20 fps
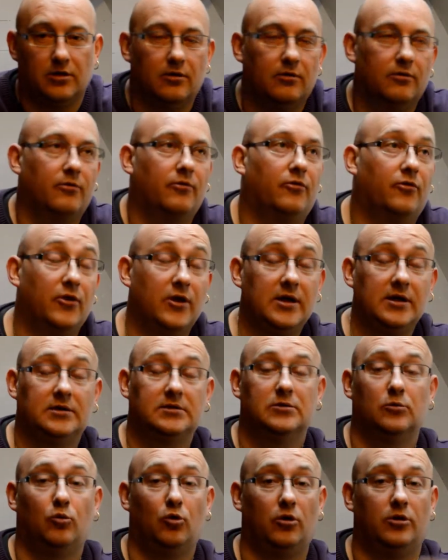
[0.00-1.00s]
think to
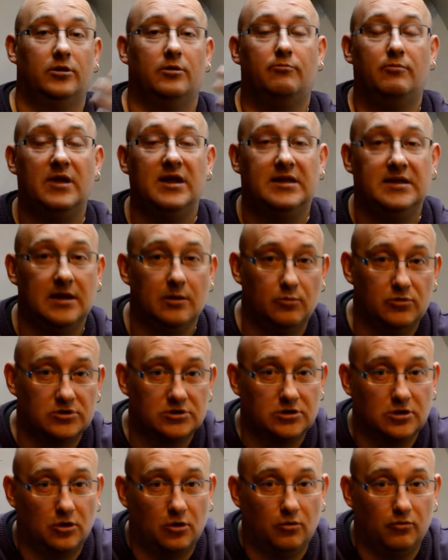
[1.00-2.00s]
what the medium is
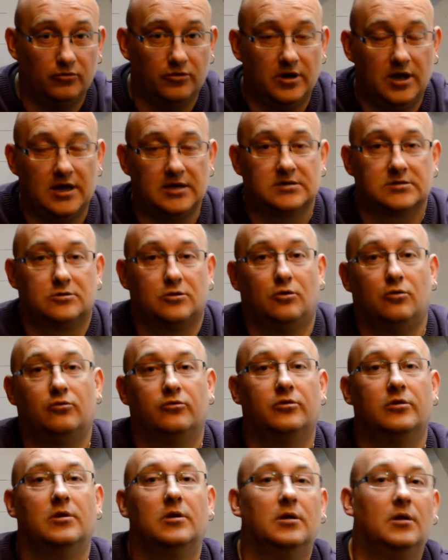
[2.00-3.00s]
called. It's called
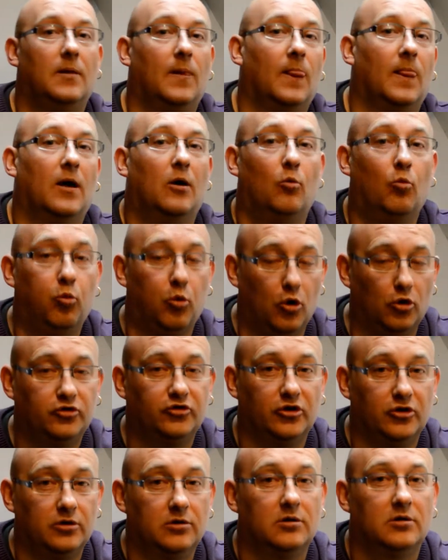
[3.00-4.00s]

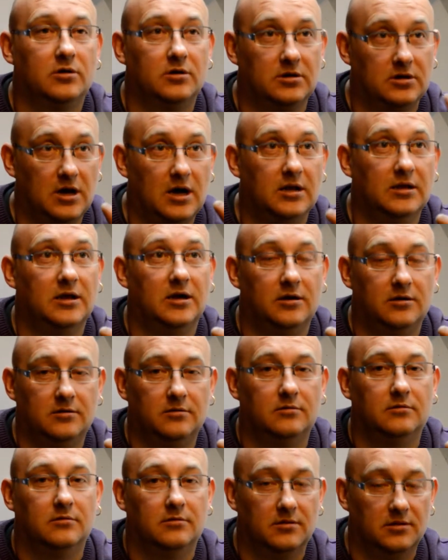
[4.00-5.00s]
watercolour.
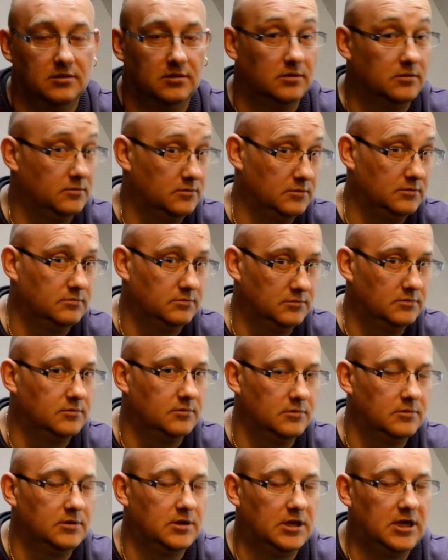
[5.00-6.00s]

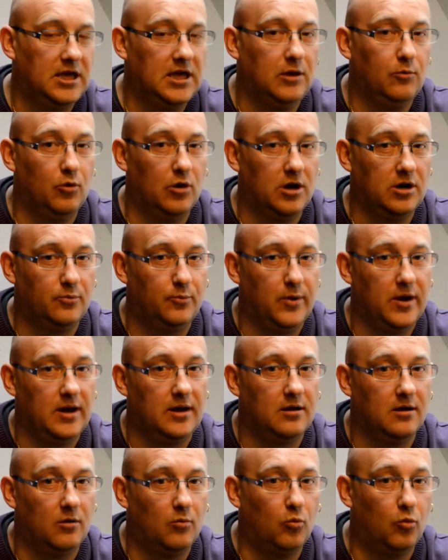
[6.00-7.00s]
The key word being
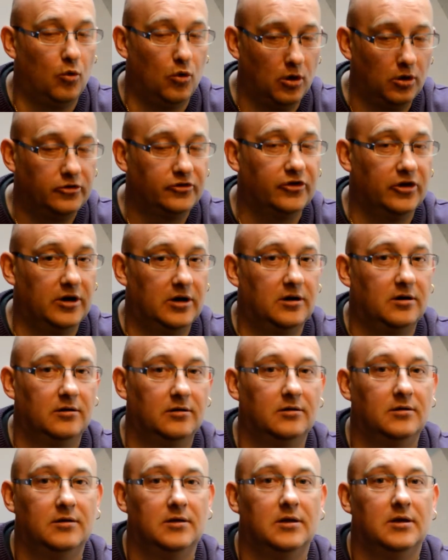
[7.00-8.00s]
water.
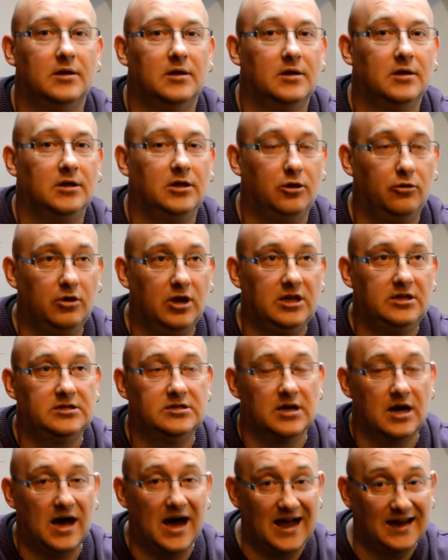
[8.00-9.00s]
You need to
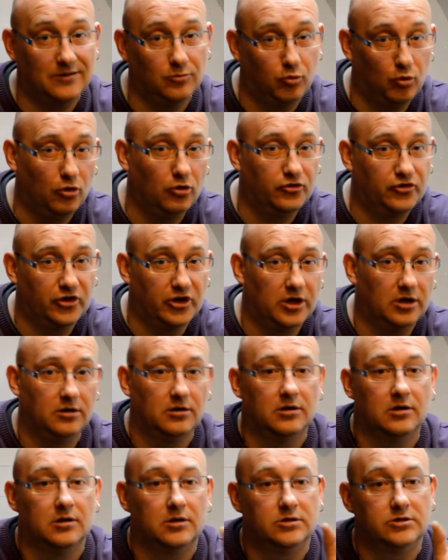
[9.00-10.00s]
add water
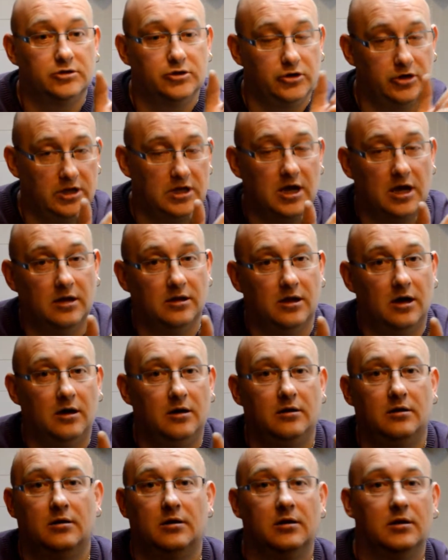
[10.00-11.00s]
to the colour
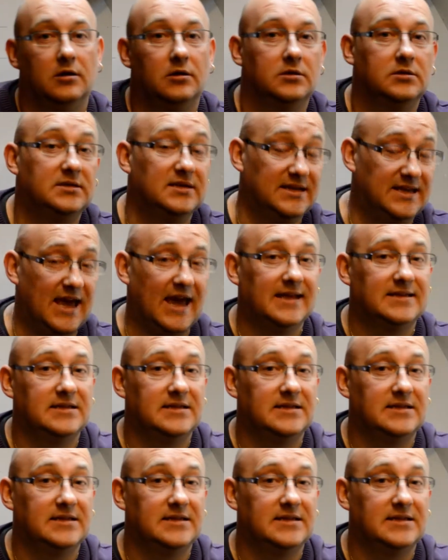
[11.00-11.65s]
to get